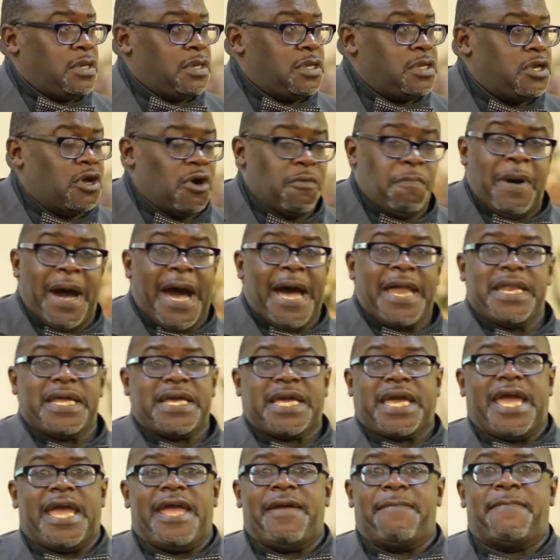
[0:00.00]
Your body
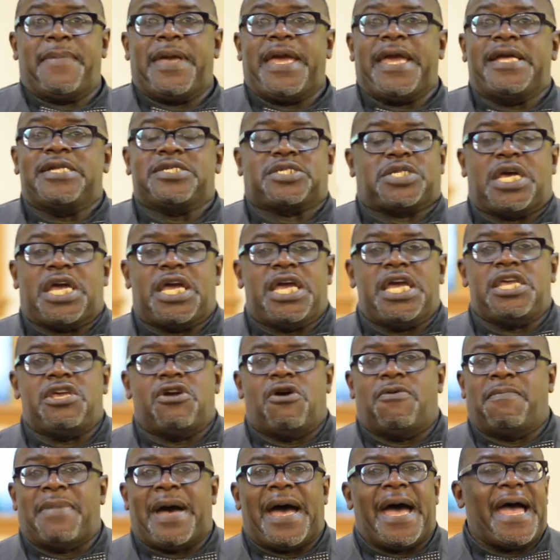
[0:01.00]
can't maintain,
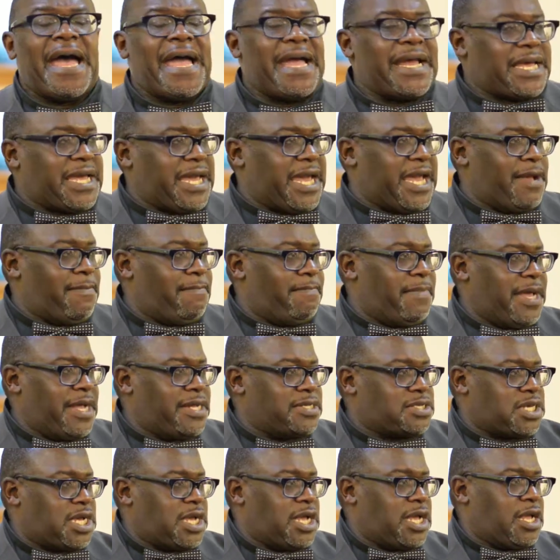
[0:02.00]
your mind can't
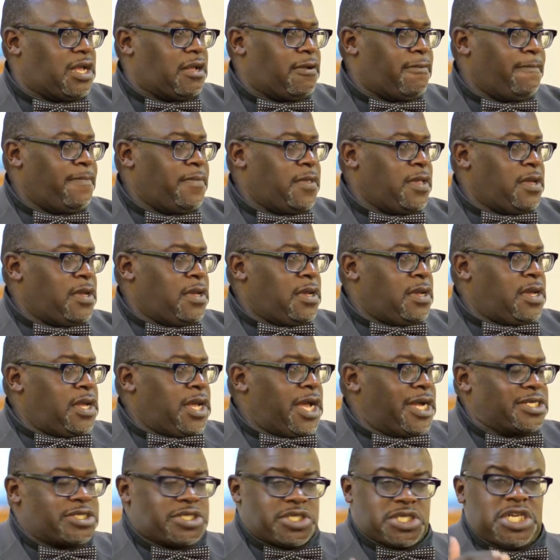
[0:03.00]
maintain.
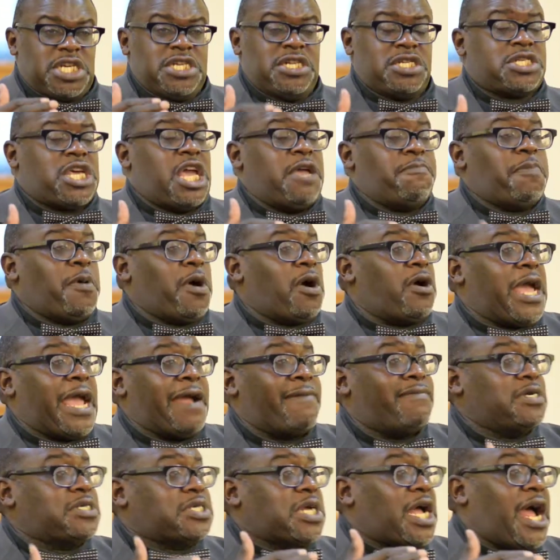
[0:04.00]
And sins keep on,
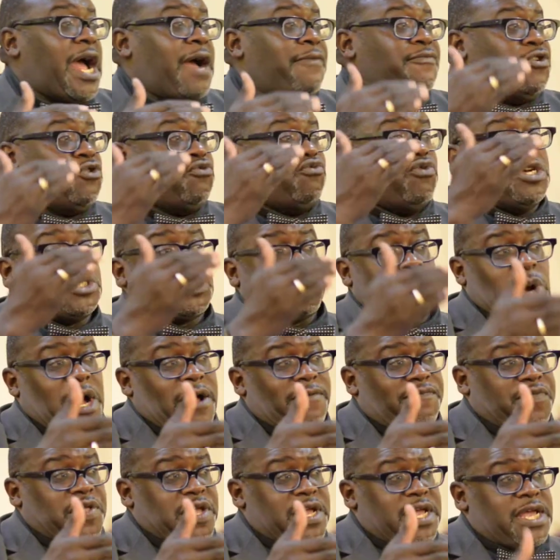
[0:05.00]
every time you reach
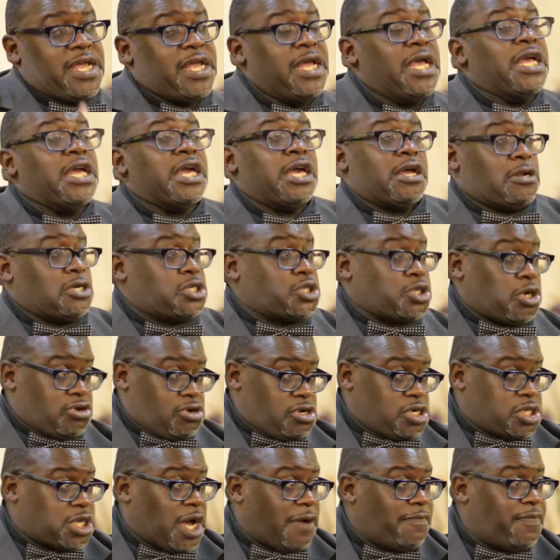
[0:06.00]
one thing, it'll show
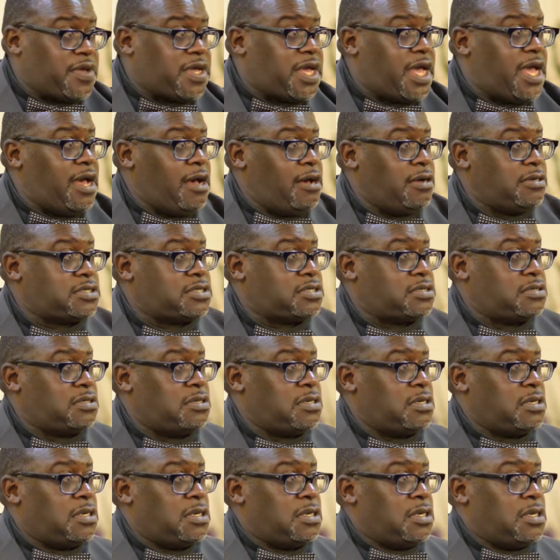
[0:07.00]
you something else.
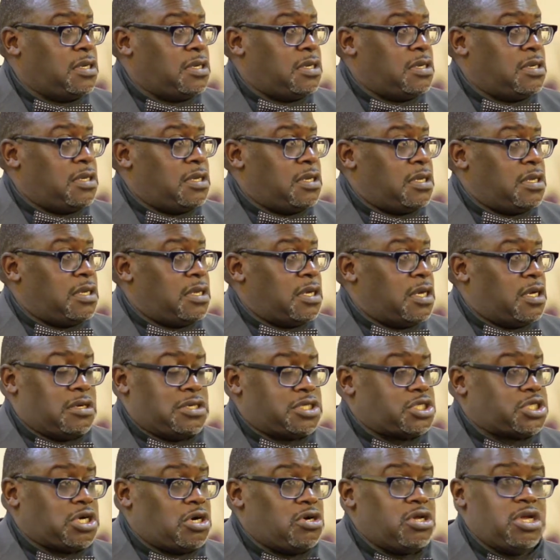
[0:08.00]
It'll
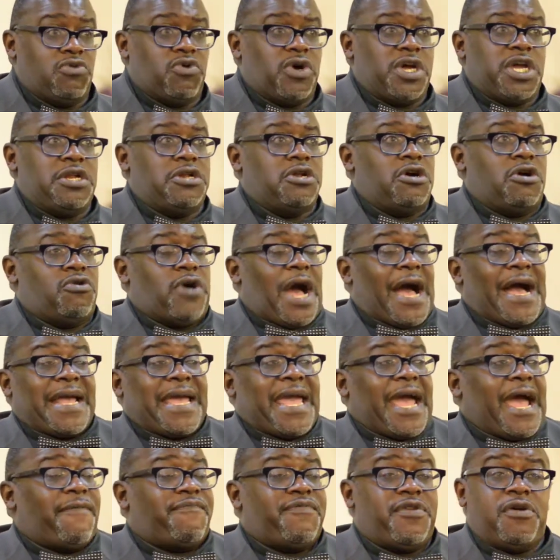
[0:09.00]
show you, well, you know, I
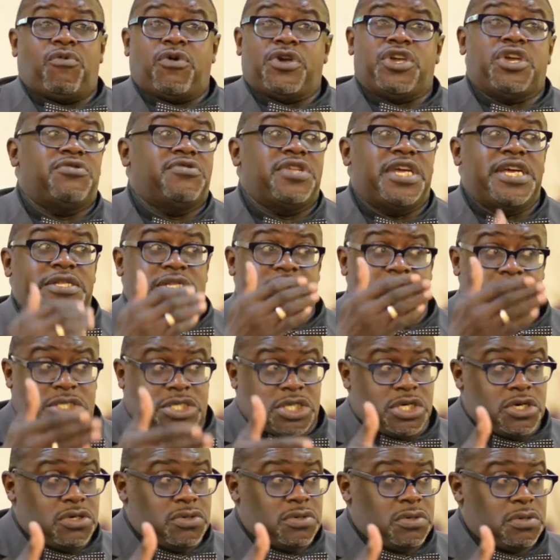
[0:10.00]
got this, well, you need this
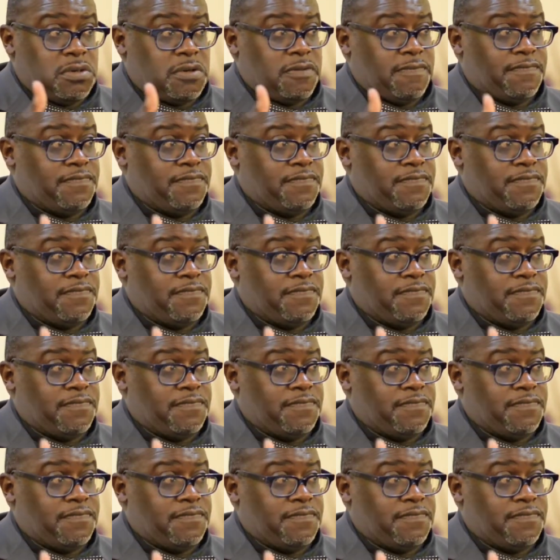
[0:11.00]
too.